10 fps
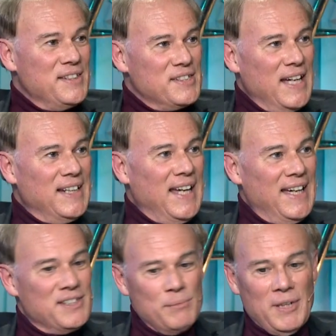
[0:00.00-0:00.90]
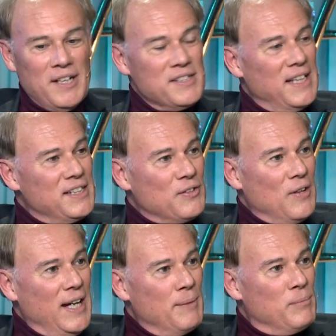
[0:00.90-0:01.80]
And Satan hates them because they
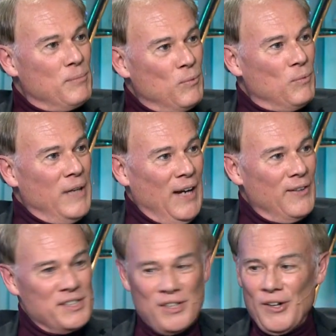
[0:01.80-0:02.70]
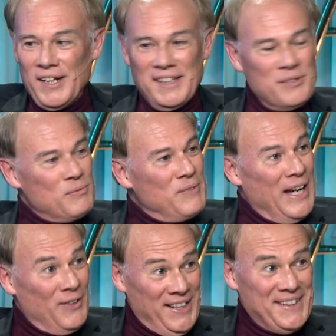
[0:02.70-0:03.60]
describe how he started and
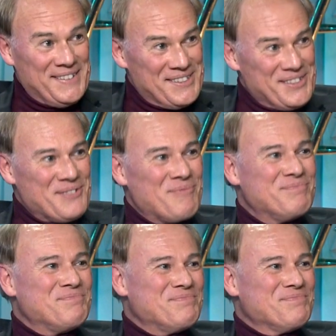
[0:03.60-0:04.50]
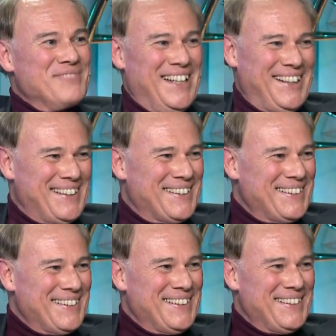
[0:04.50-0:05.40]
how he ends. Absolutely. And how
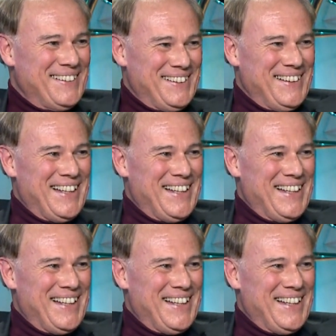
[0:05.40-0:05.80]
God wins every